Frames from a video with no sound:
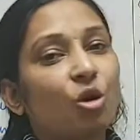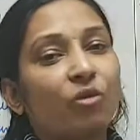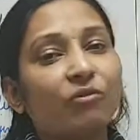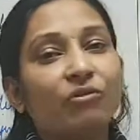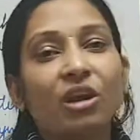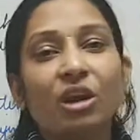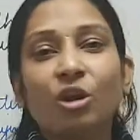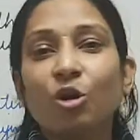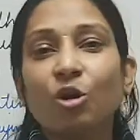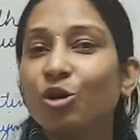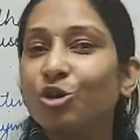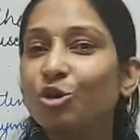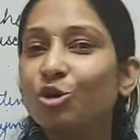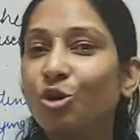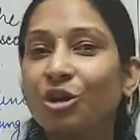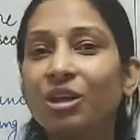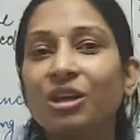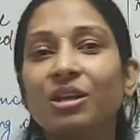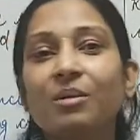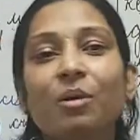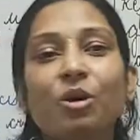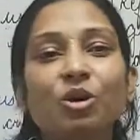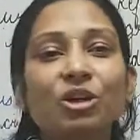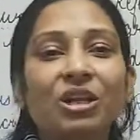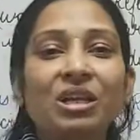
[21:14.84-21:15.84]
we are not talking
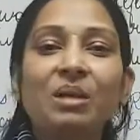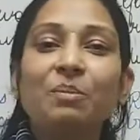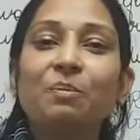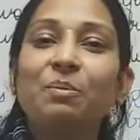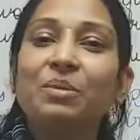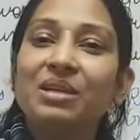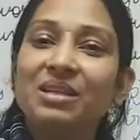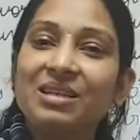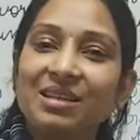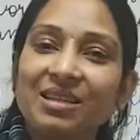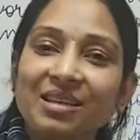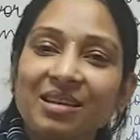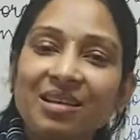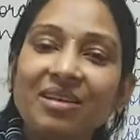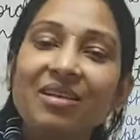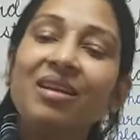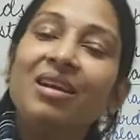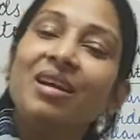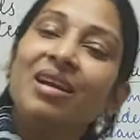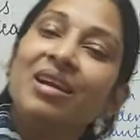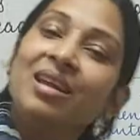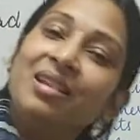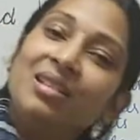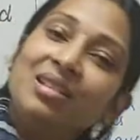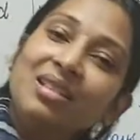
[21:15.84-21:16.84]
about any
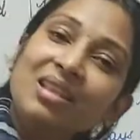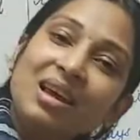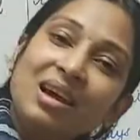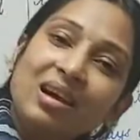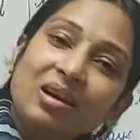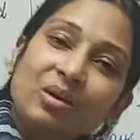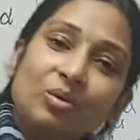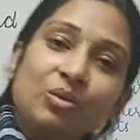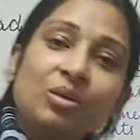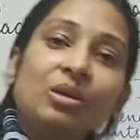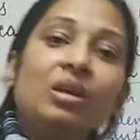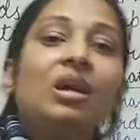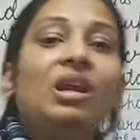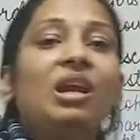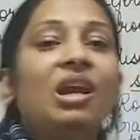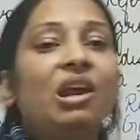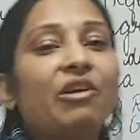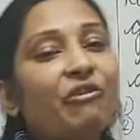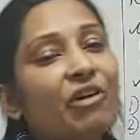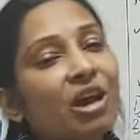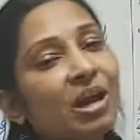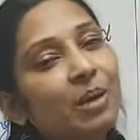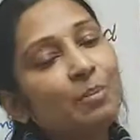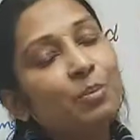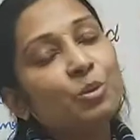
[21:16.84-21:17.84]
particular noun. If
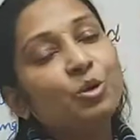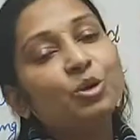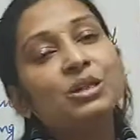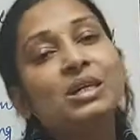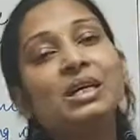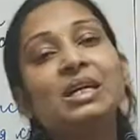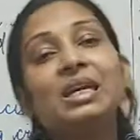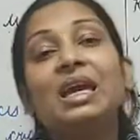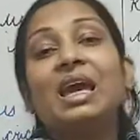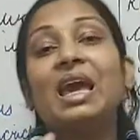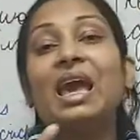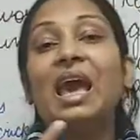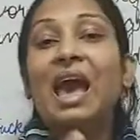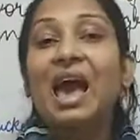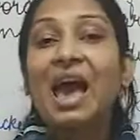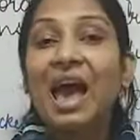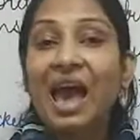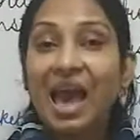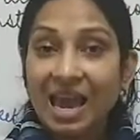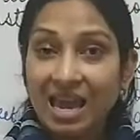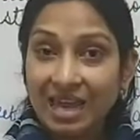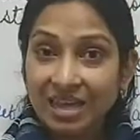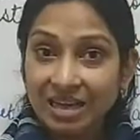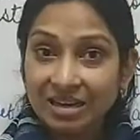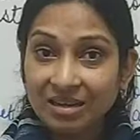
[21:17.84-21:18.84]
I am putting
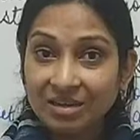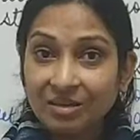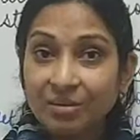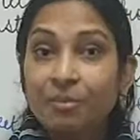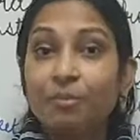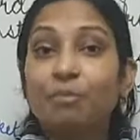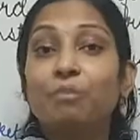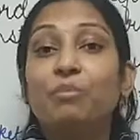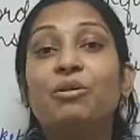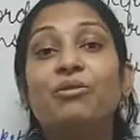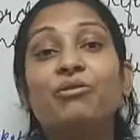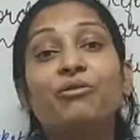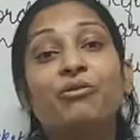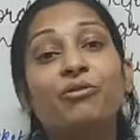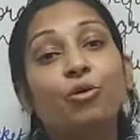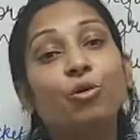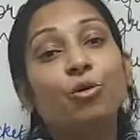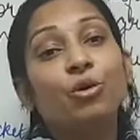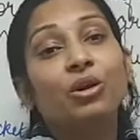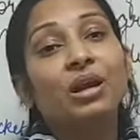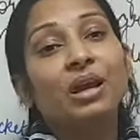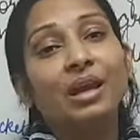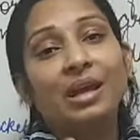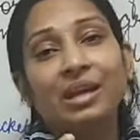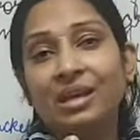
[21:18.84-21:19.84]
an
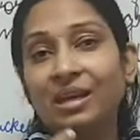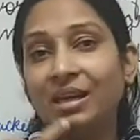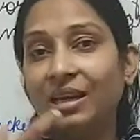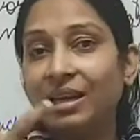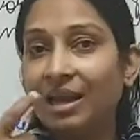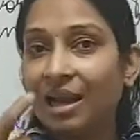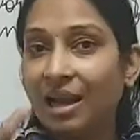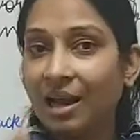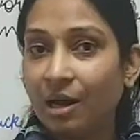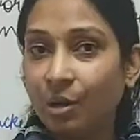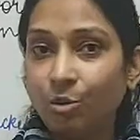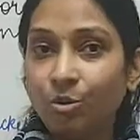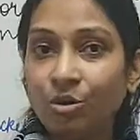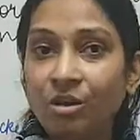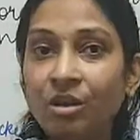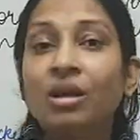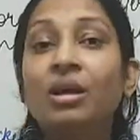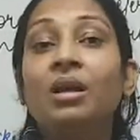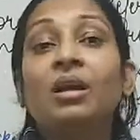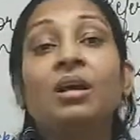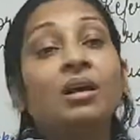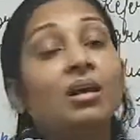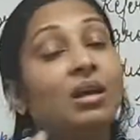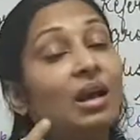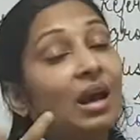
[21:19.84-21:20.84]
before any noun,
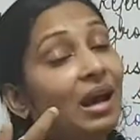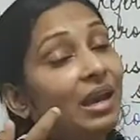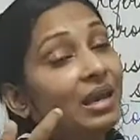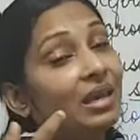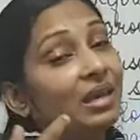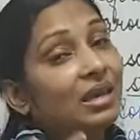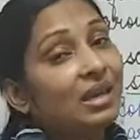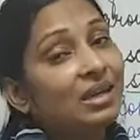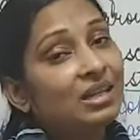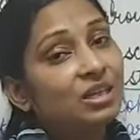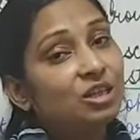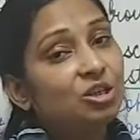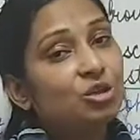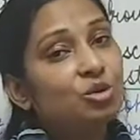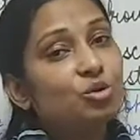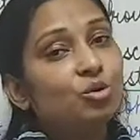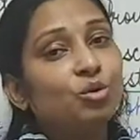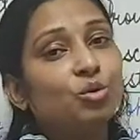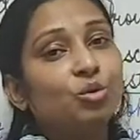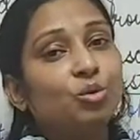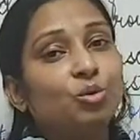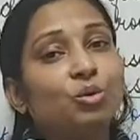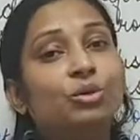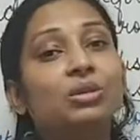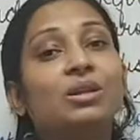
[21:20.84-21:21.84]
I get to
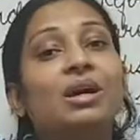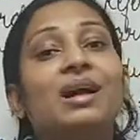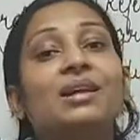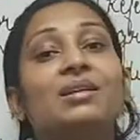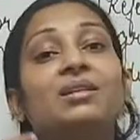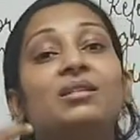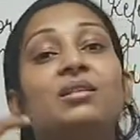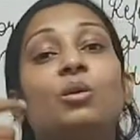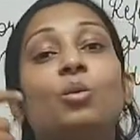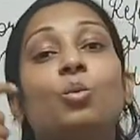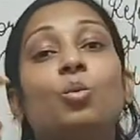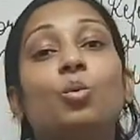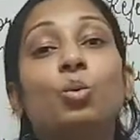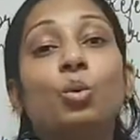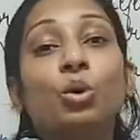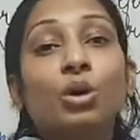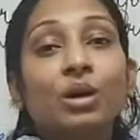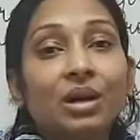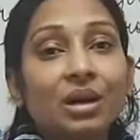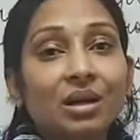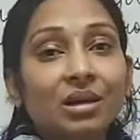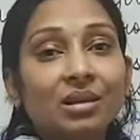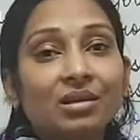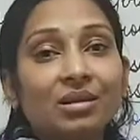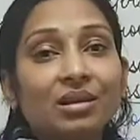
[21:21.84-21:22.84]
know that the
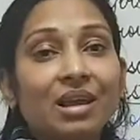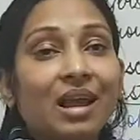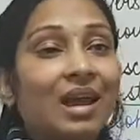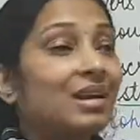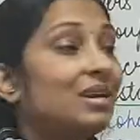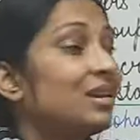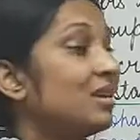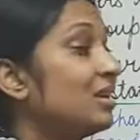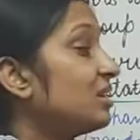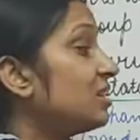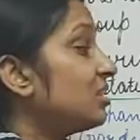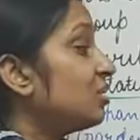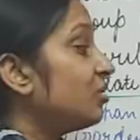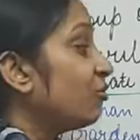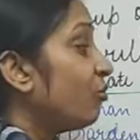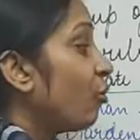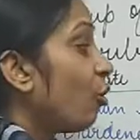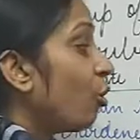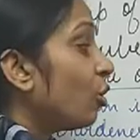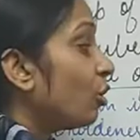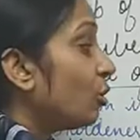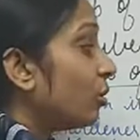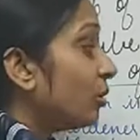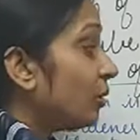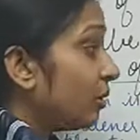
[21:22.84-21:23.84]
word that is
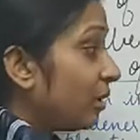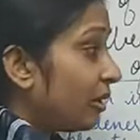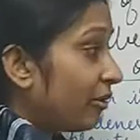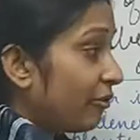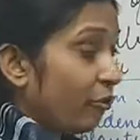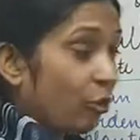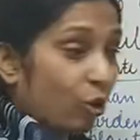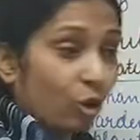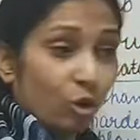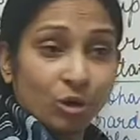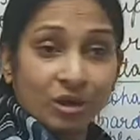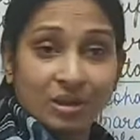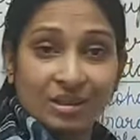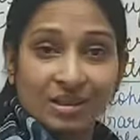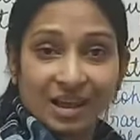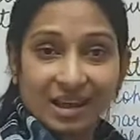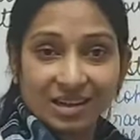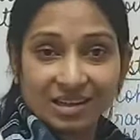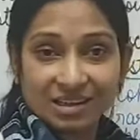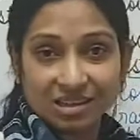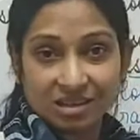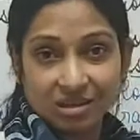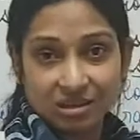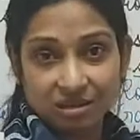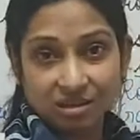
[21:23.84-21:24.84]
following
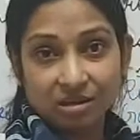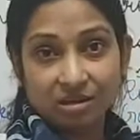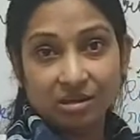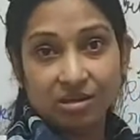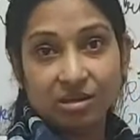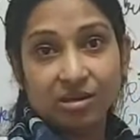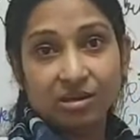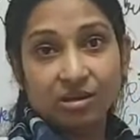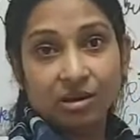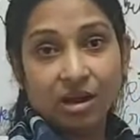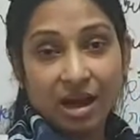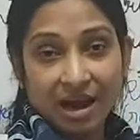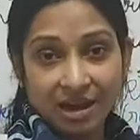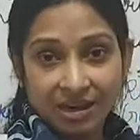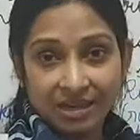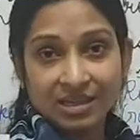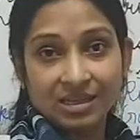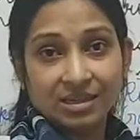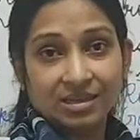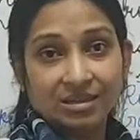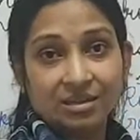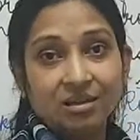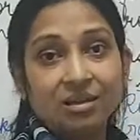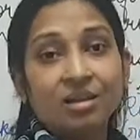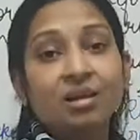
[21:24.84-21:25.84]
that
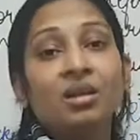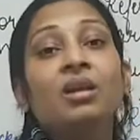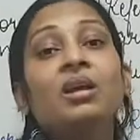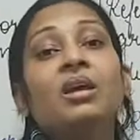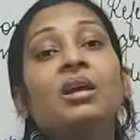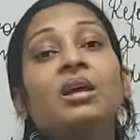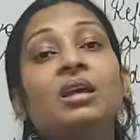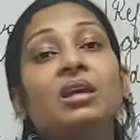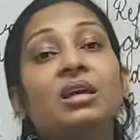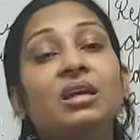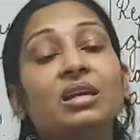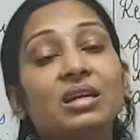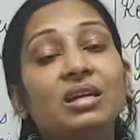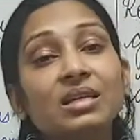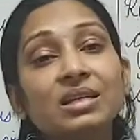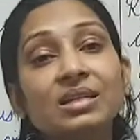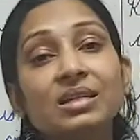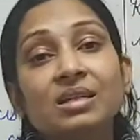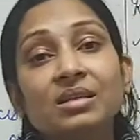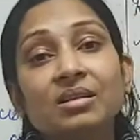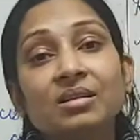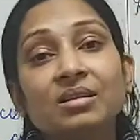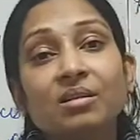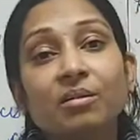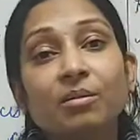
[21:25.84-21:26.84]
article
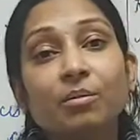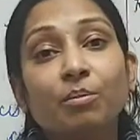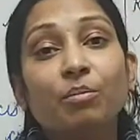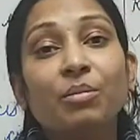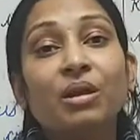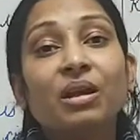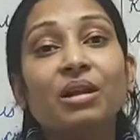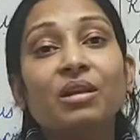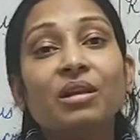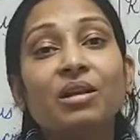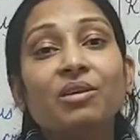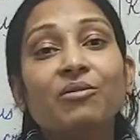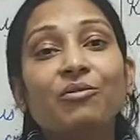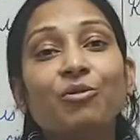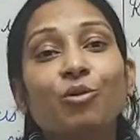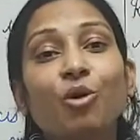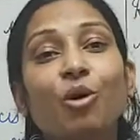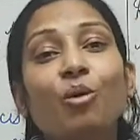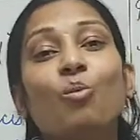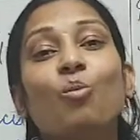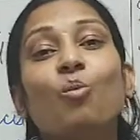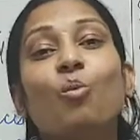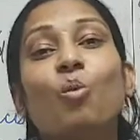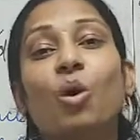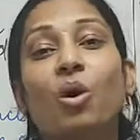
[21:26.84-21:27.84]
is beginning
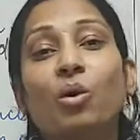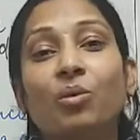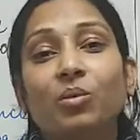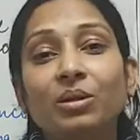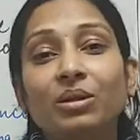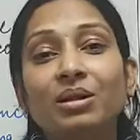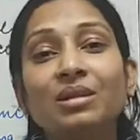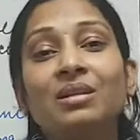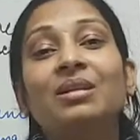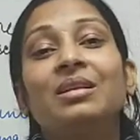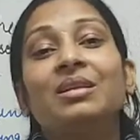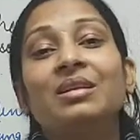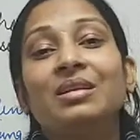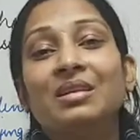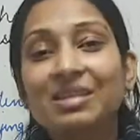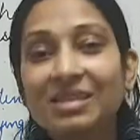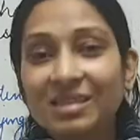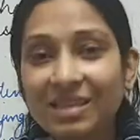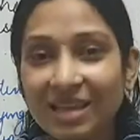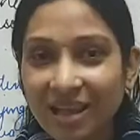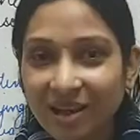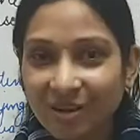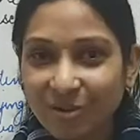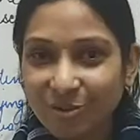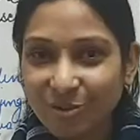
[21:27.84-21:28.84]
from vowel
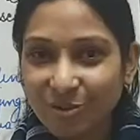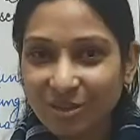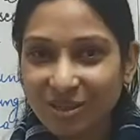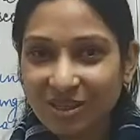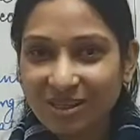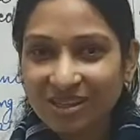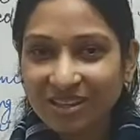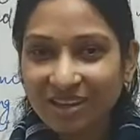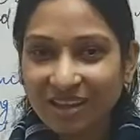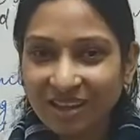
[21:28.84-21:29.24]
sound.